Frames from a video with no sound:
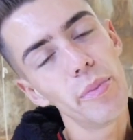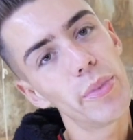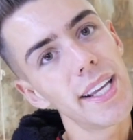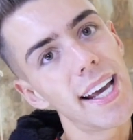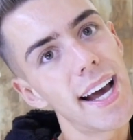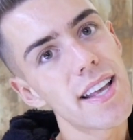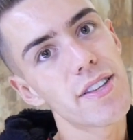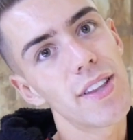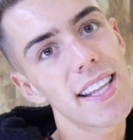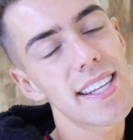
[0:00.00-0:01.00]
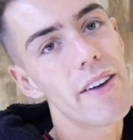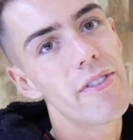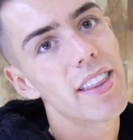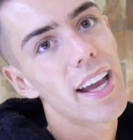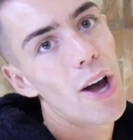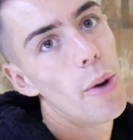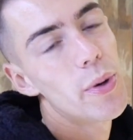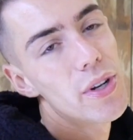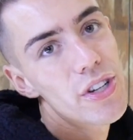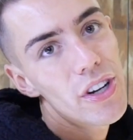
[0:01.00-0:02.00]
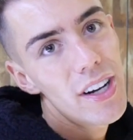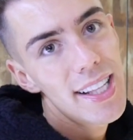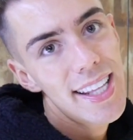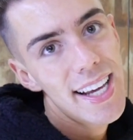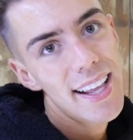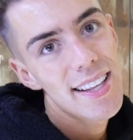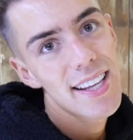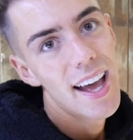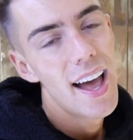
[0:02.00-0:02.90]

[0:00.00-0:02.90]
But yeah, so that's everything. I hope you enjoyed this.